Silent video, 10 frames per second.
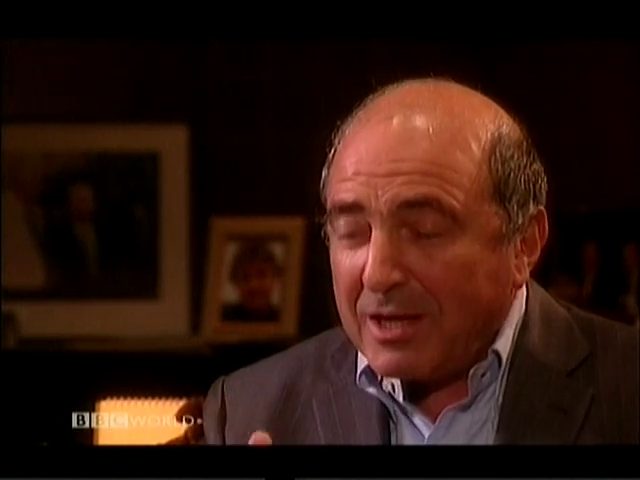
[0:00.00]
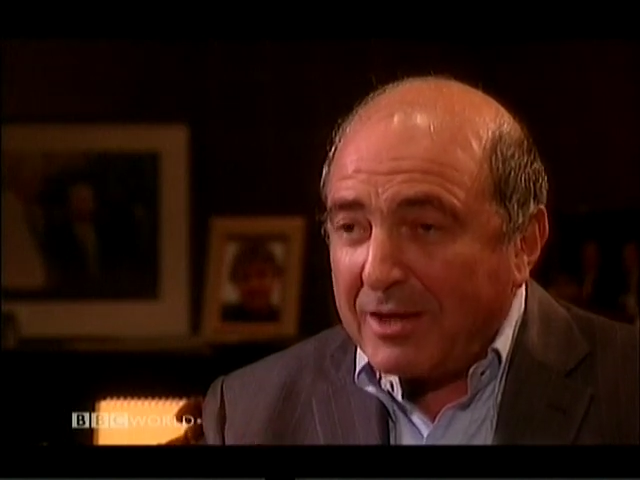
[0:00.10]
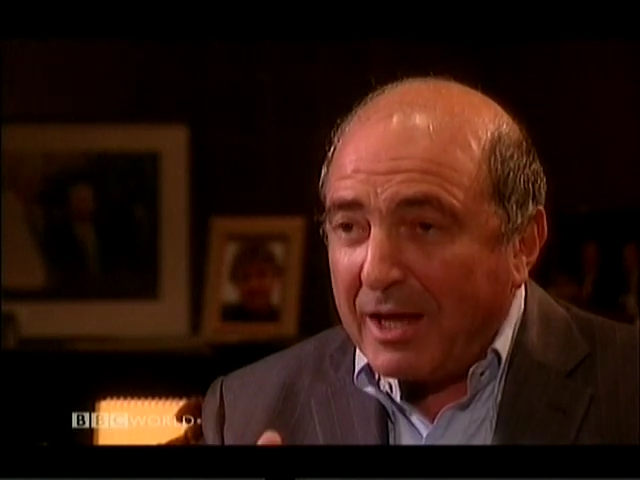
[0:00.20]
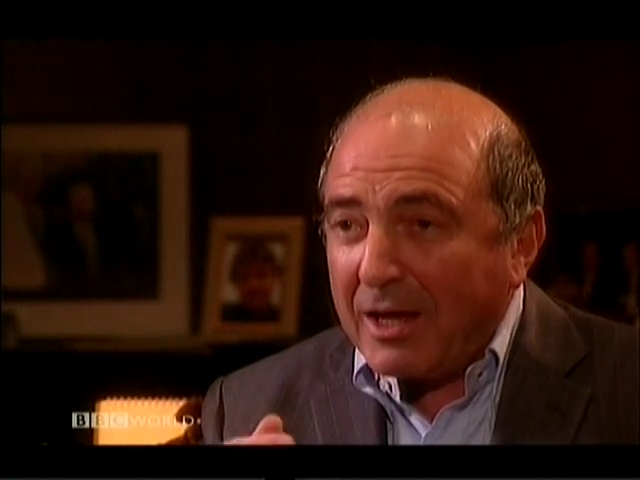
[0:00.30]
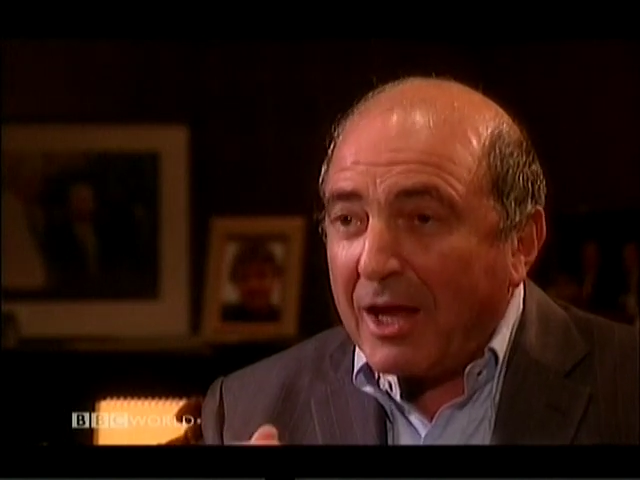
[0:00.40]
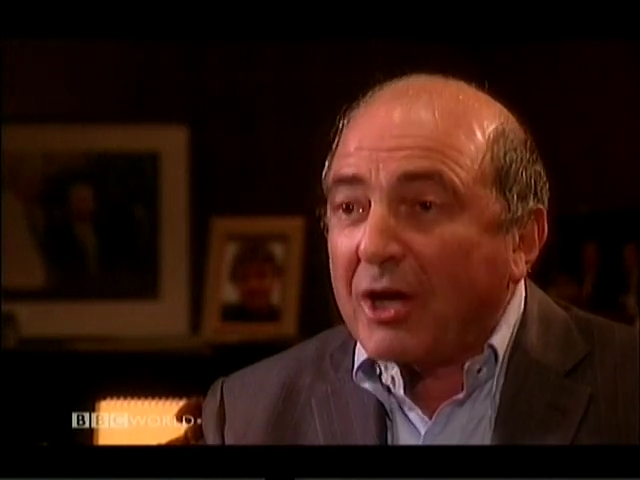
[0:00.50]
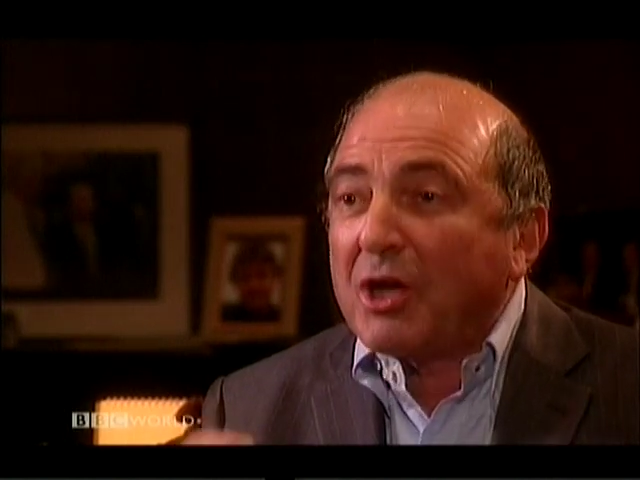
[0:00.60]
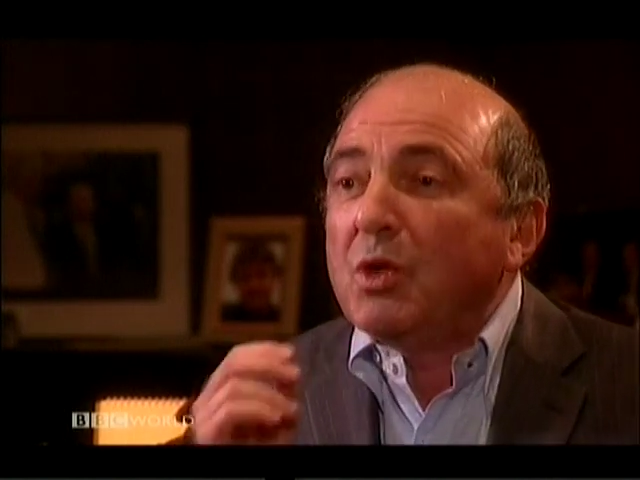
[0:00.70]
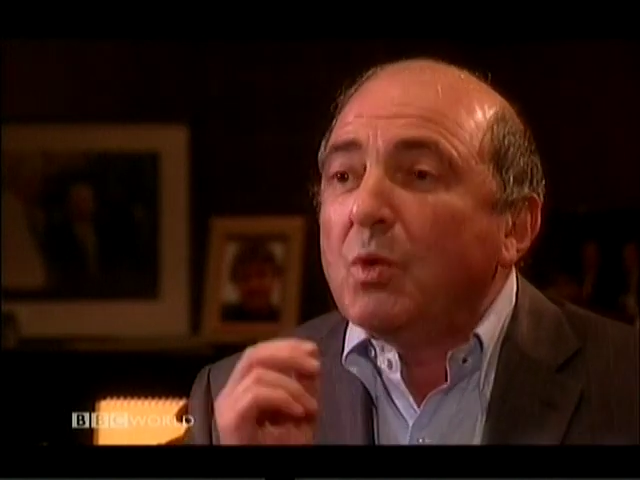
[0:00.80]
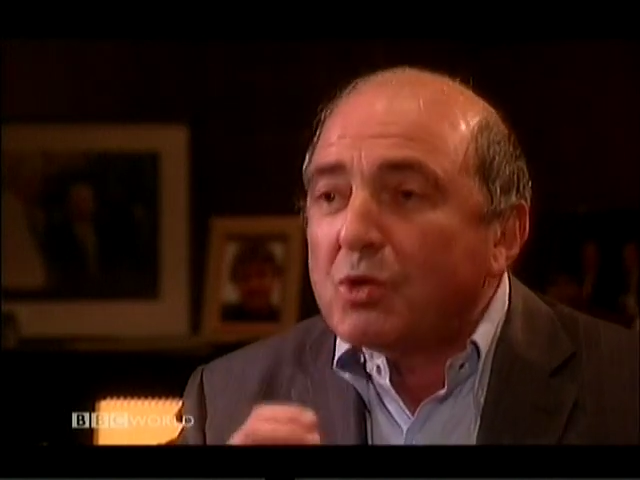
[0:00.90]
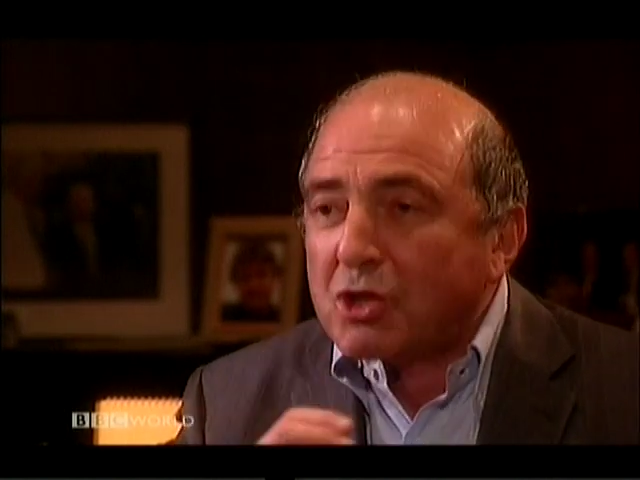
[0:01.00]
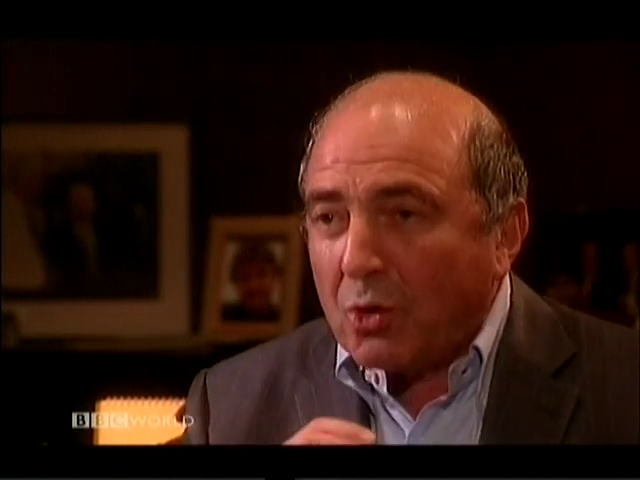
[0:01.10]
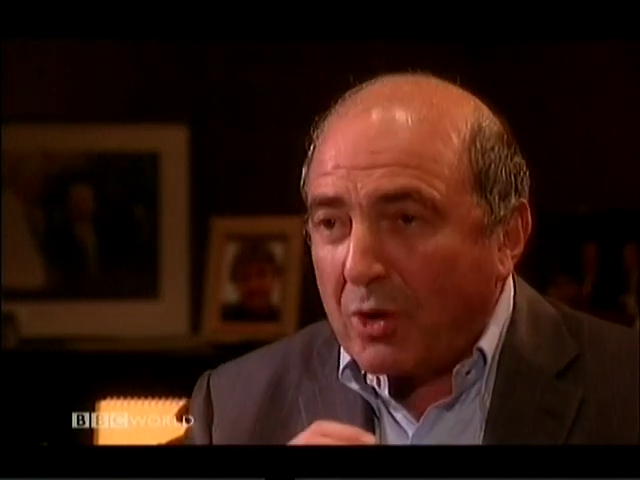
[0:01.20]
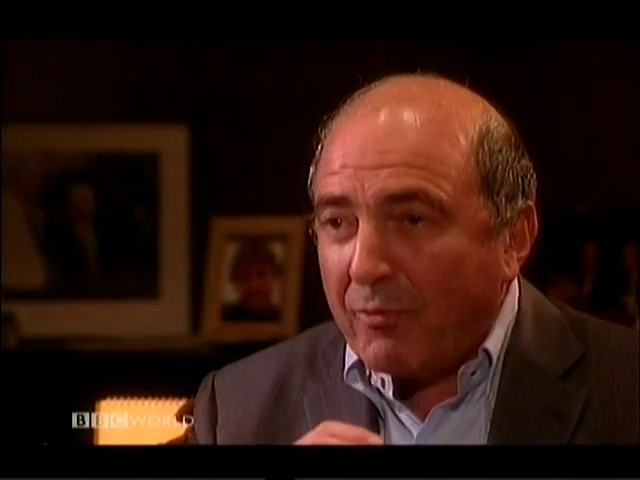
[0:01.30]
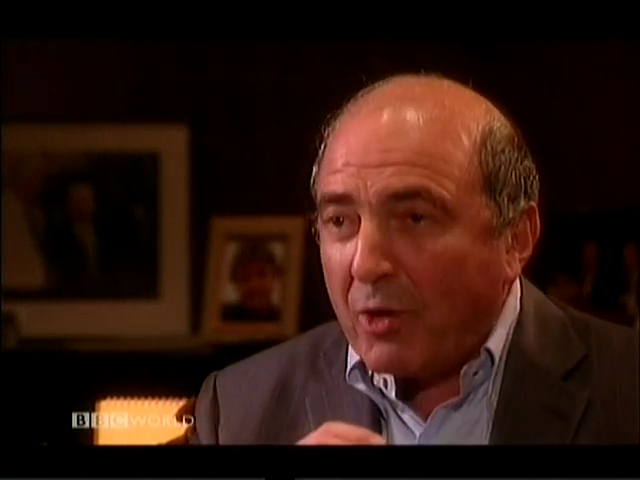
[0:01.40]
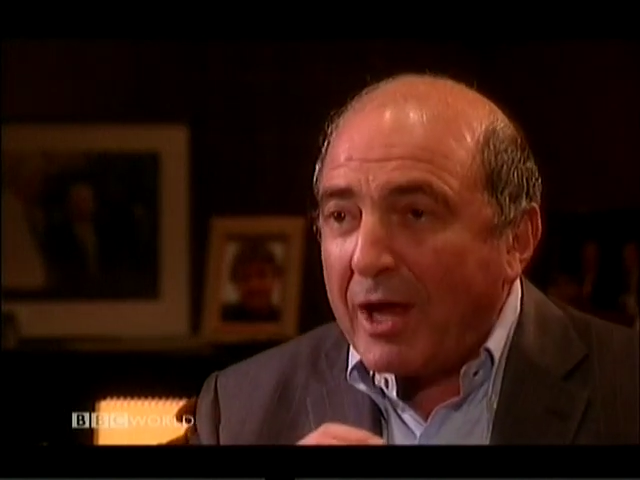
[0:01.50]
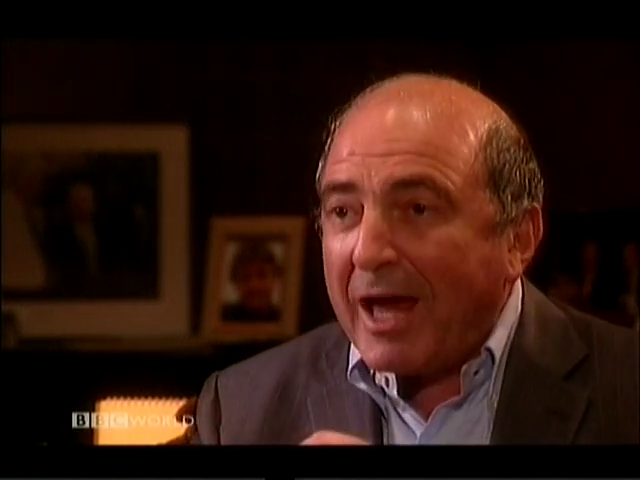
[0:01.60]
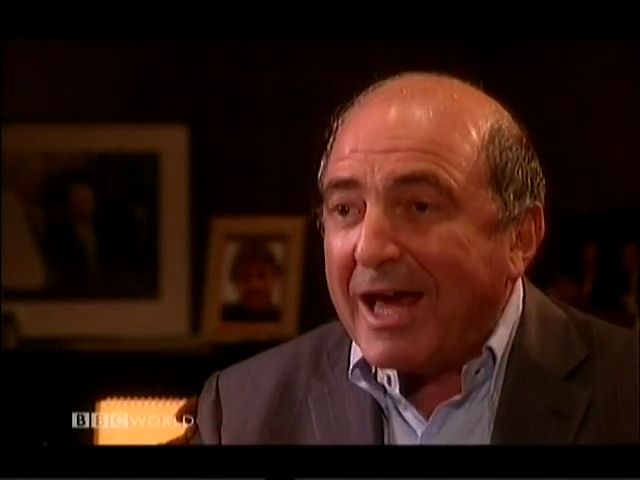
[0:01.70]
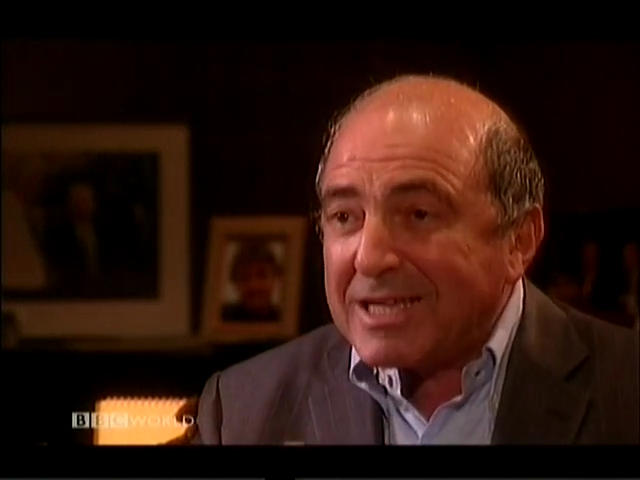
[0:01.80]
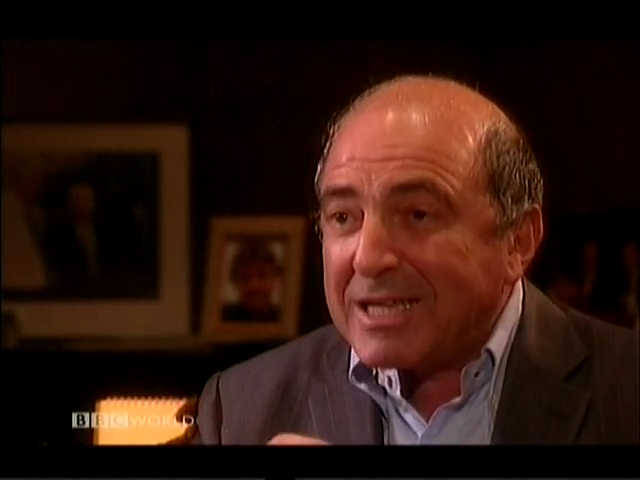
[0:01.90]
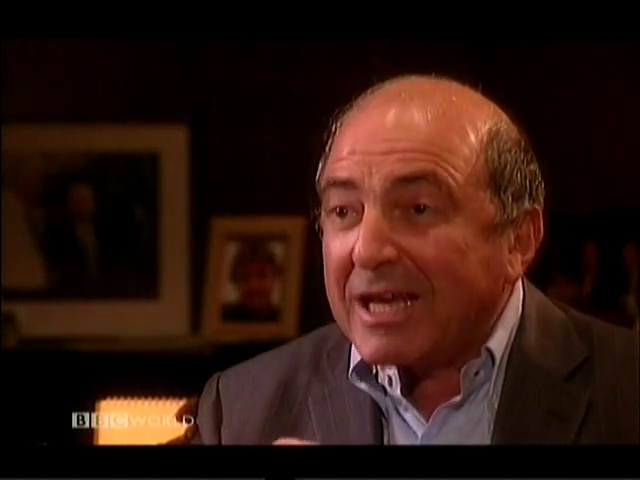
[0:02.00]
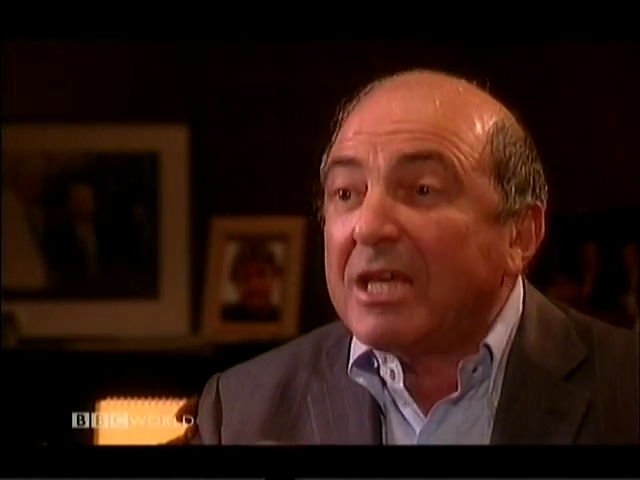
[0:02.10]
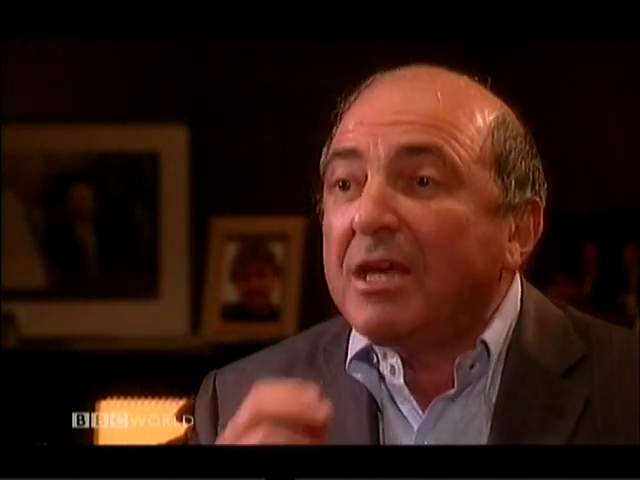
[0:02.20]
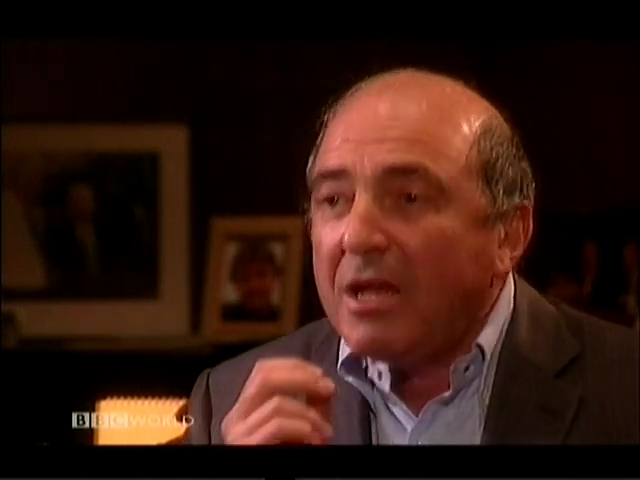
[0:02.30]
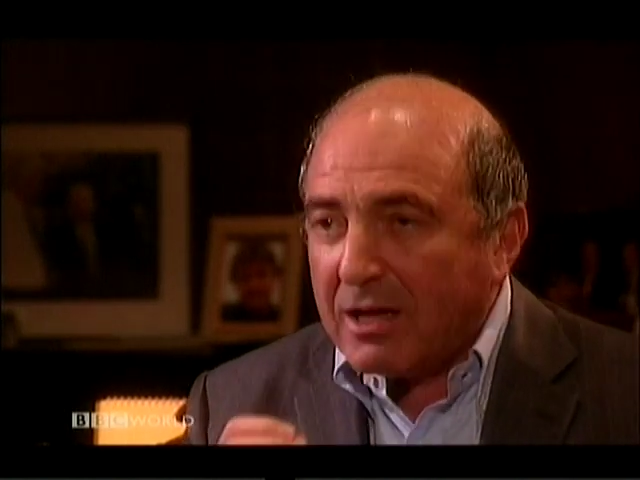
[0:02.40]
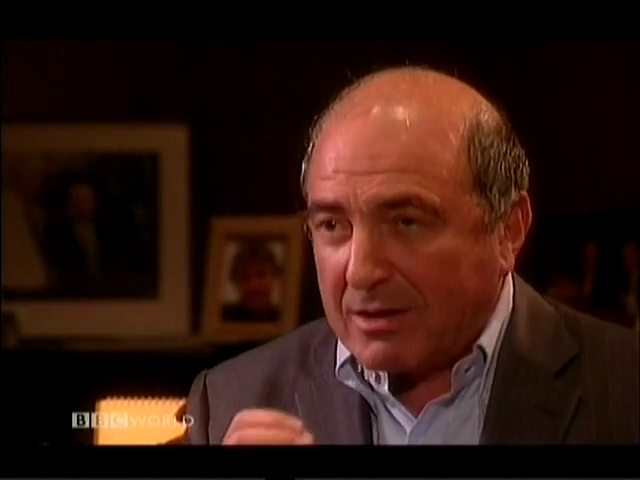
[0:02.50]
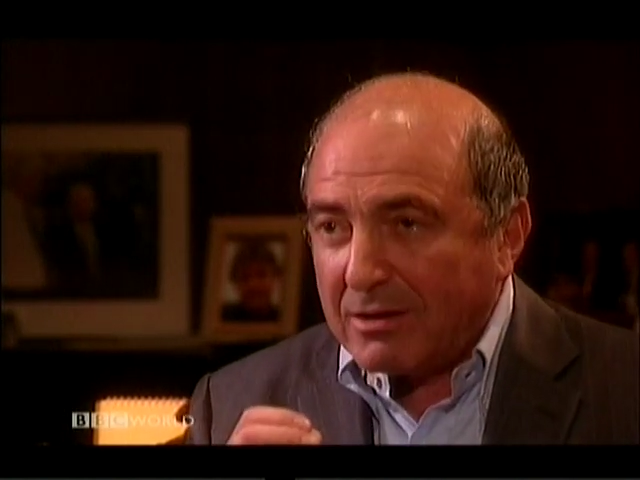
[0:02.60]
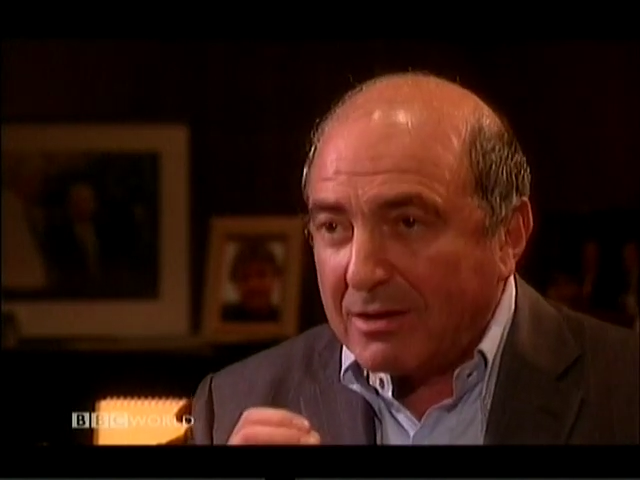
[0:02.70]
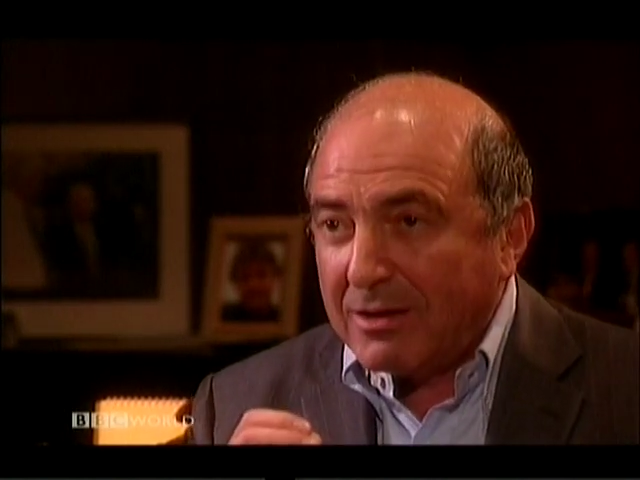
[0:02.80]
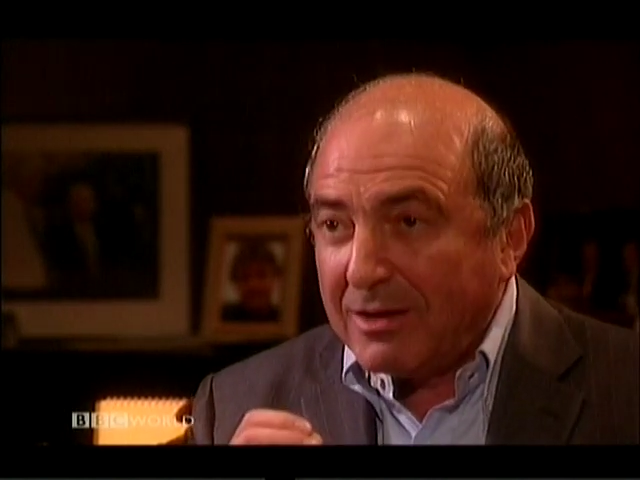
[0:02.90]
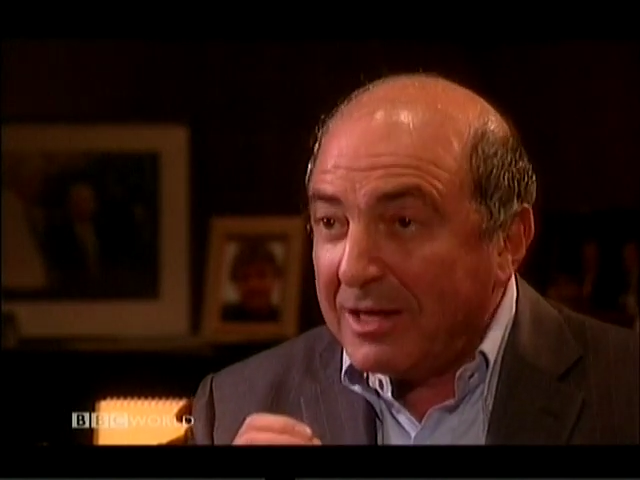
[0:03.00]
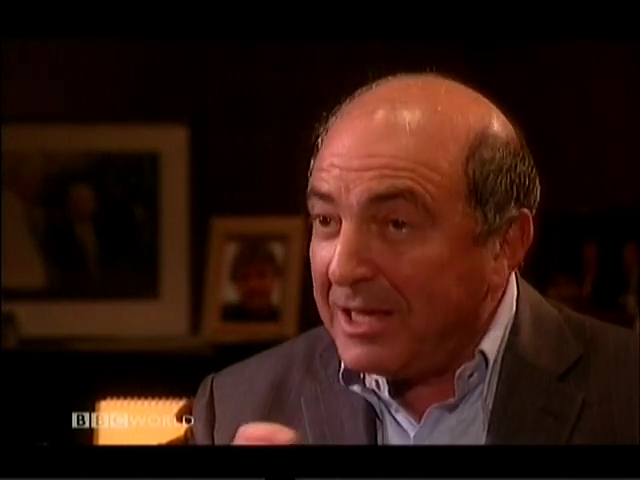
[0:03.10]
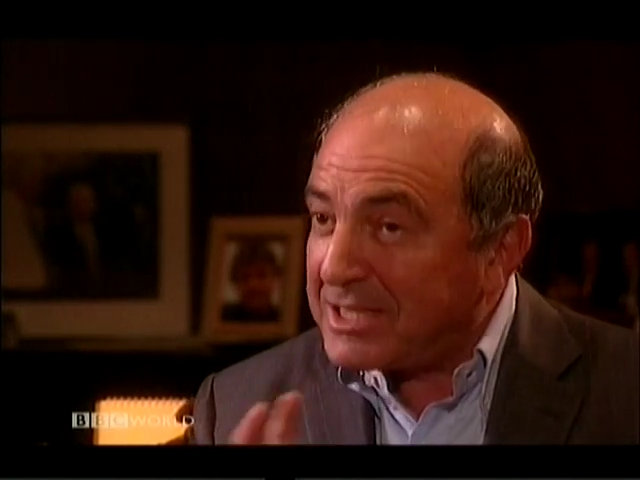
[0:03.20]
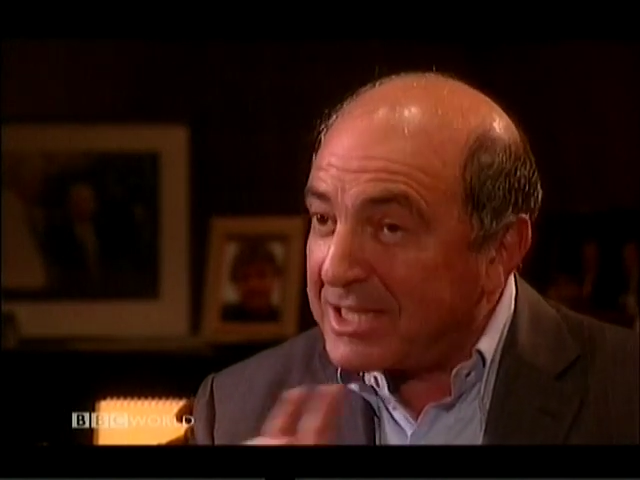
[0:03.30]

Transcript: They accused Lugovoy as a killer it's